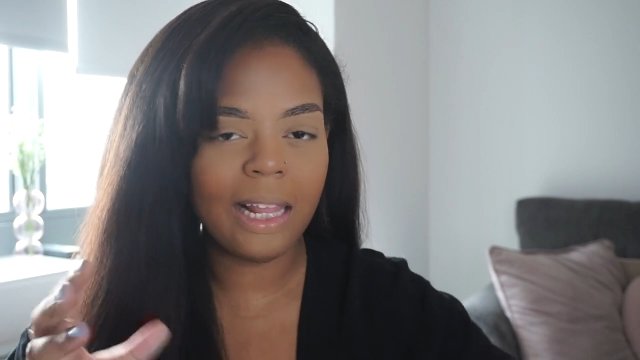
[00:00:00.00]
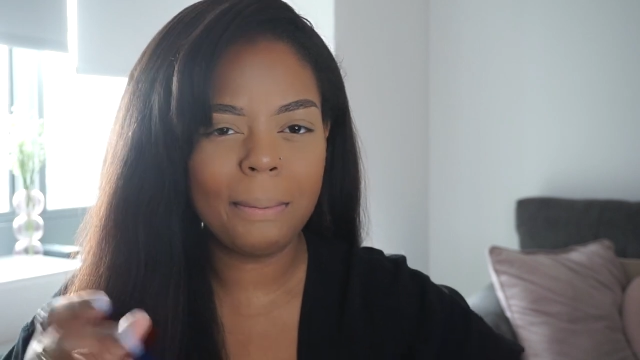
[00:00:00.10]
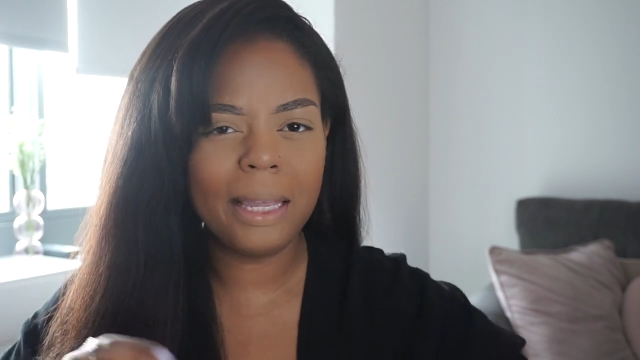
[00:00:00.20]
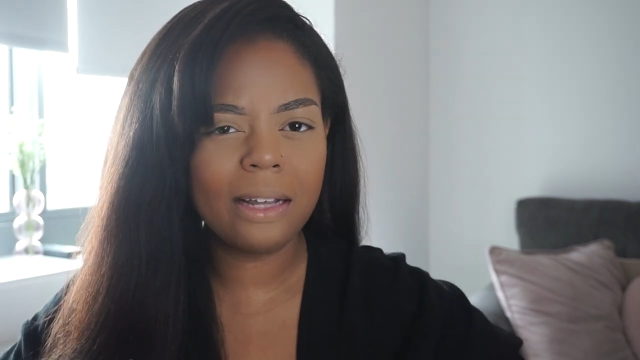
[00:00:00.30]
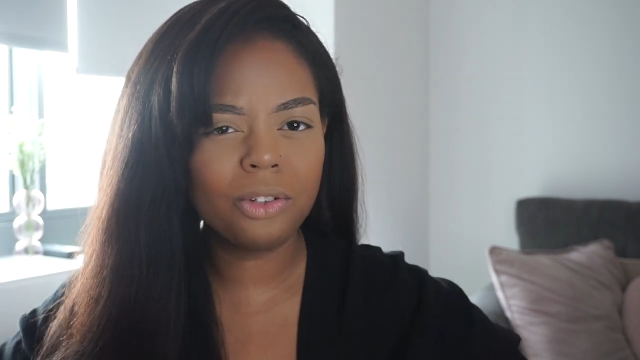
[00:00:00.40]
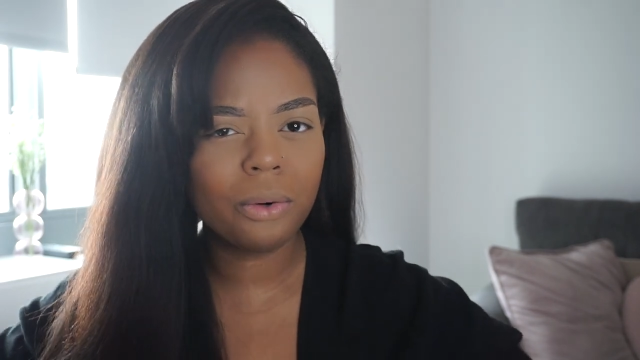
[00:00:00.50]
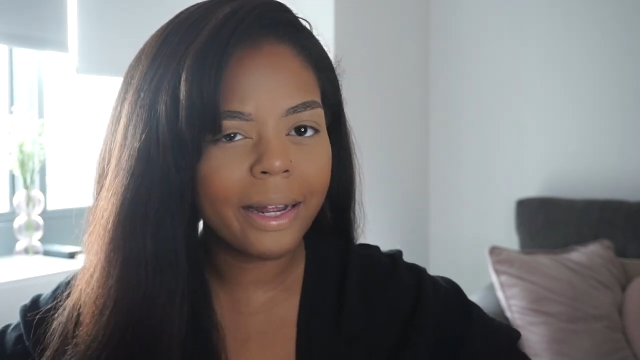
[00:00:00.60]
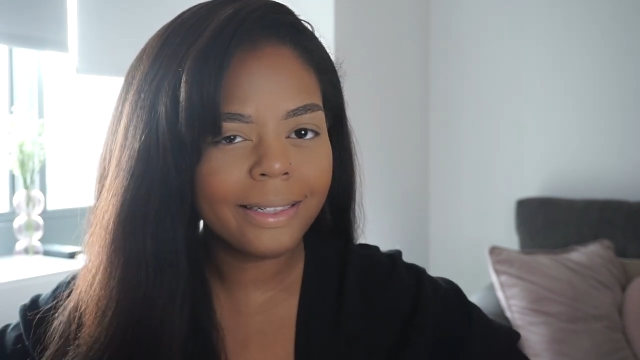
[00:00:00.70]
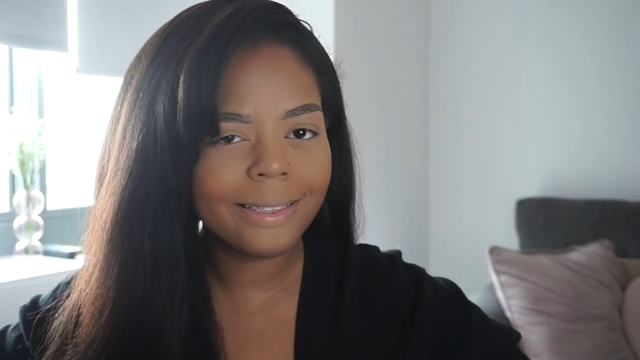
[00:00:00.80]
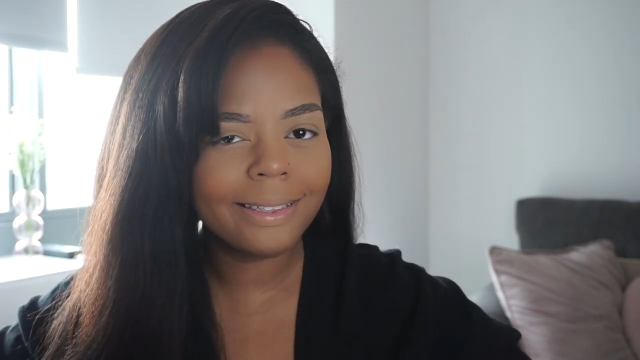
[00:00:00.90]
let me get
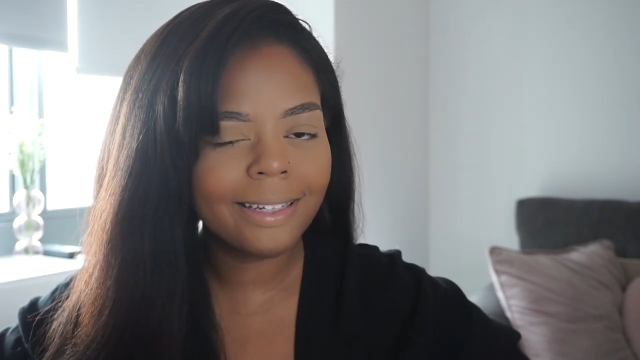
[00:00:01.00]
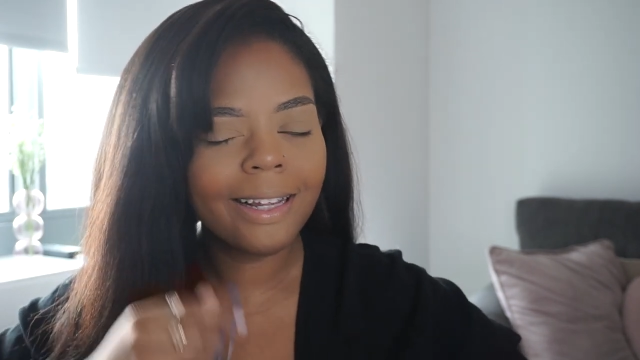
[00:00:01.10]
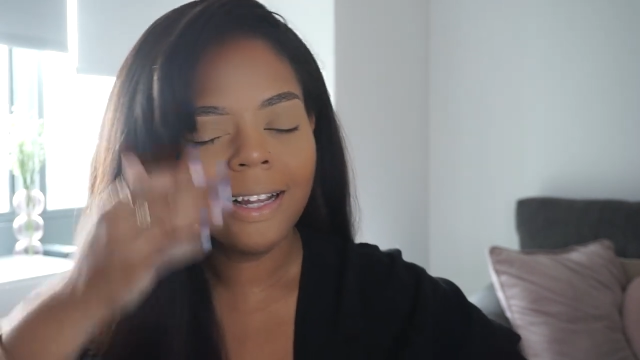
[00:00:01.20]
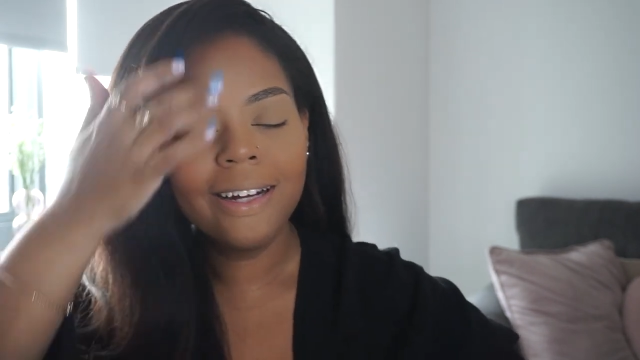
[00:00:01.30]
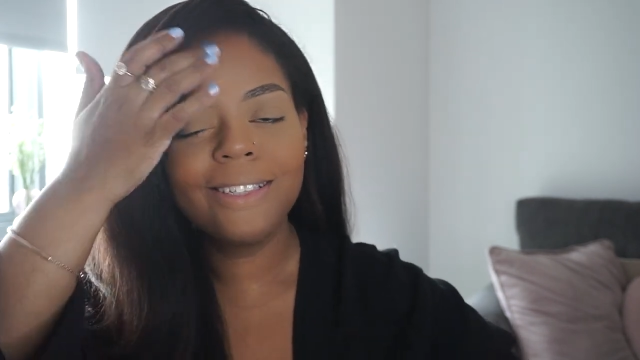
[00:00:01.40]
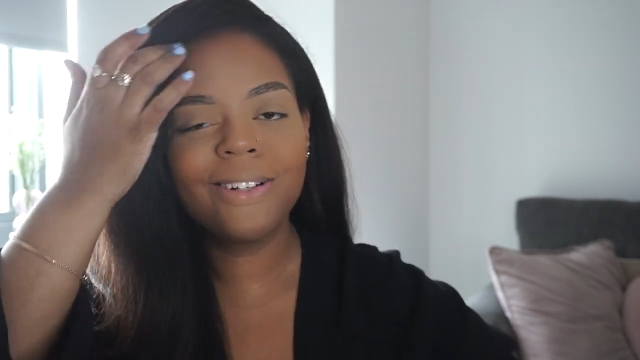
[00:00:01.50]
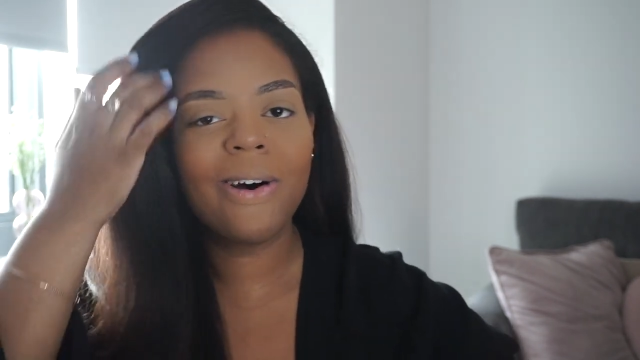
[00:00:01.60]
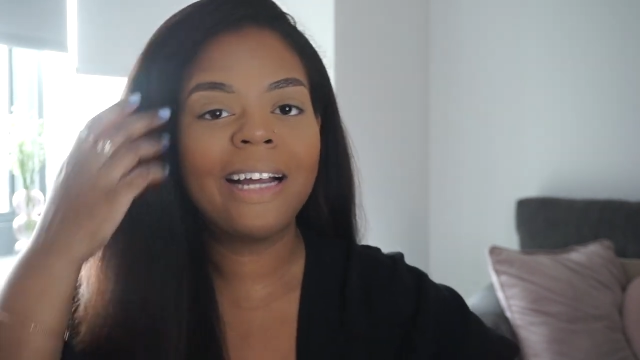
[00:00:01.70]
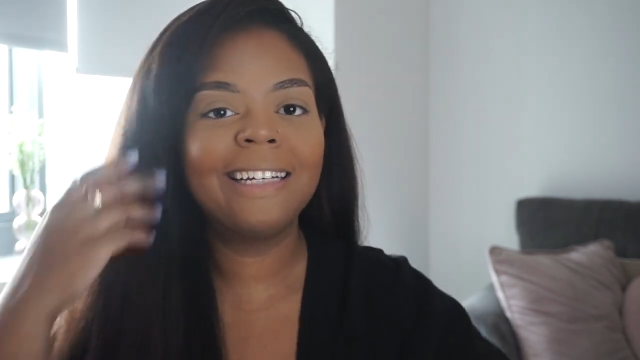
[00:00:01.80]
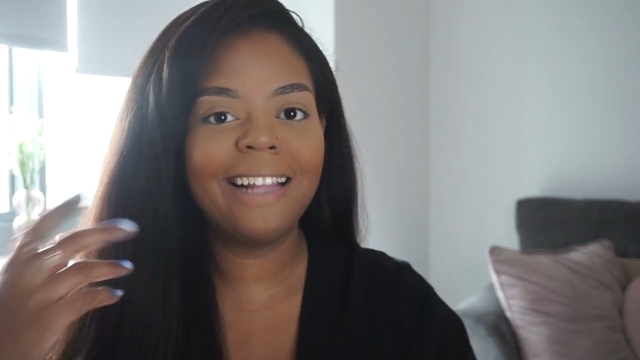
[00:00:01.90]
dressed so
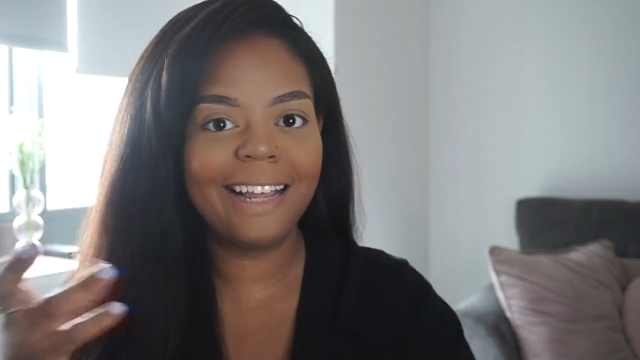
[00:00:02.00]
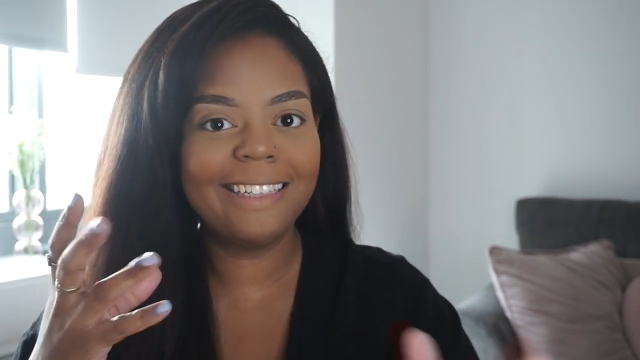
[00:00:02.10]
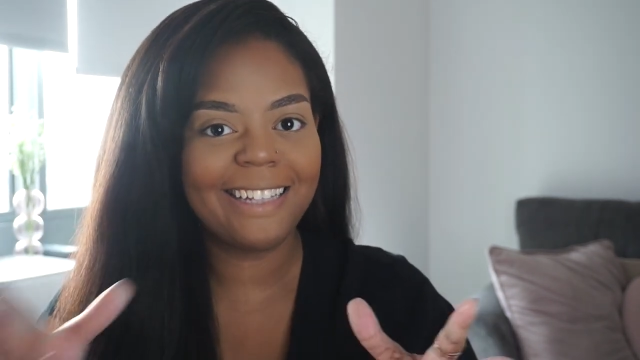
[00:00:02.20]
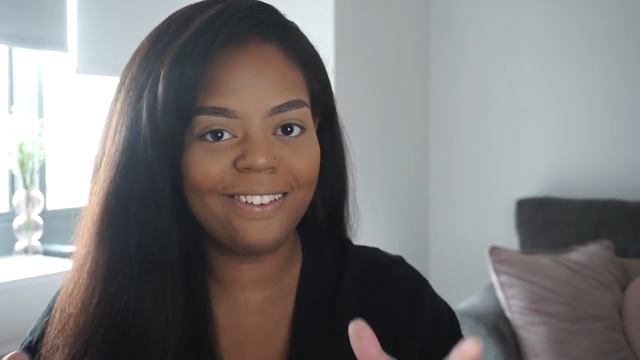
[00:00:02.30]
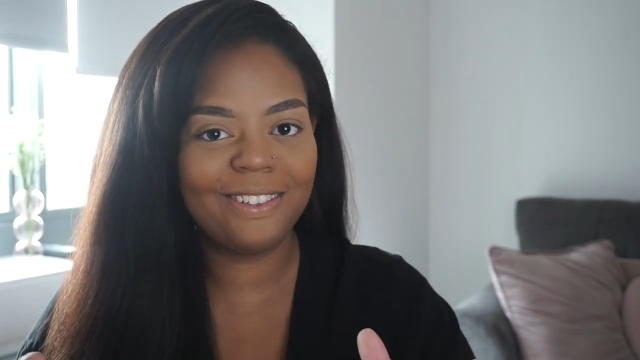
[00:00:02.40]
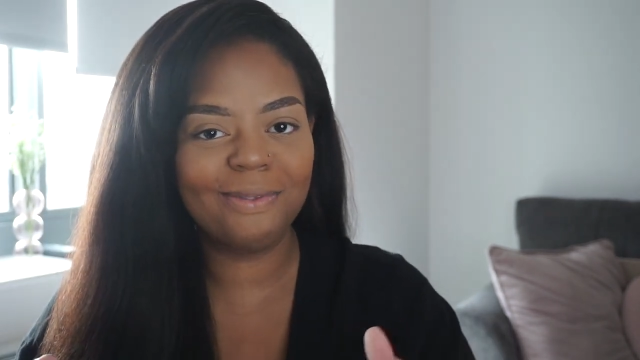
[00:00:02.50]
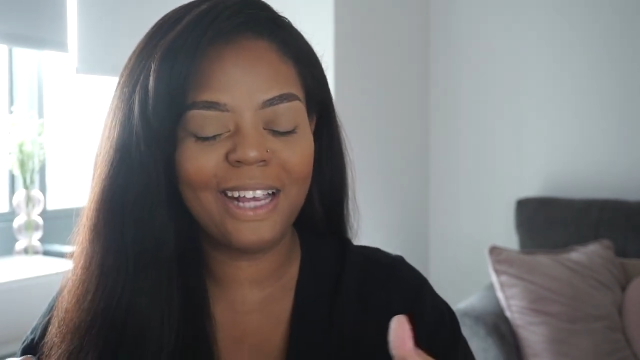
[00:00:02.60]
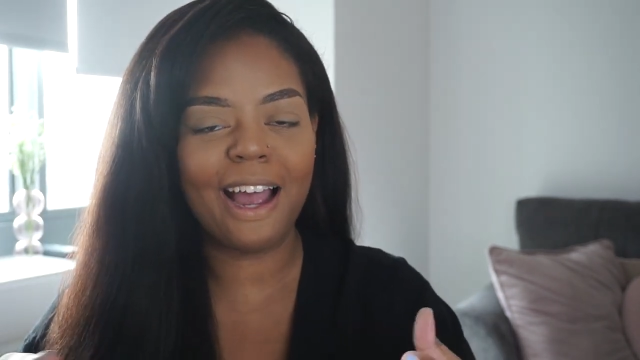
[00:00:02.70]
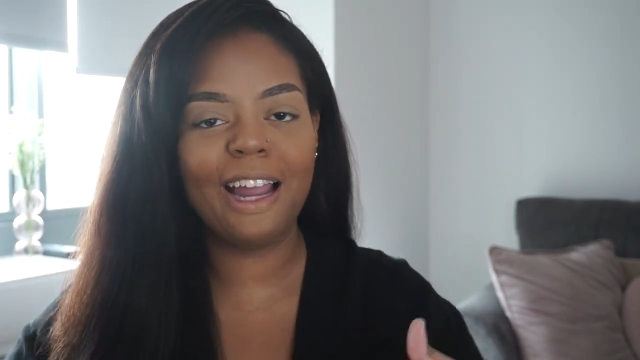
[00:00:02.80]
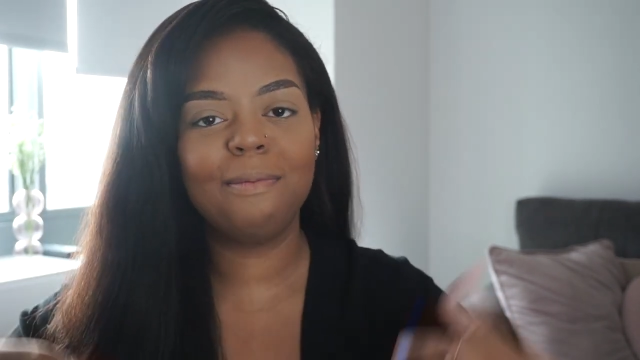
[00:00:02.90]
I could like save some
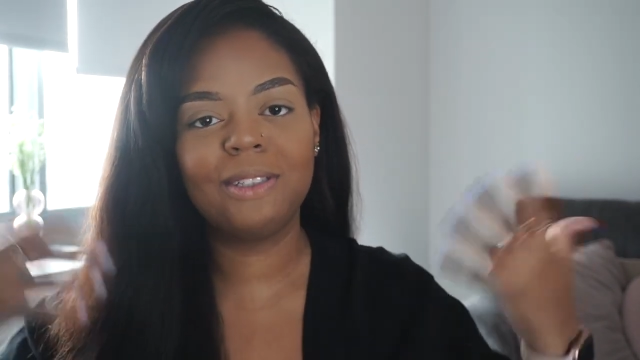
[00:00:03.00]
time.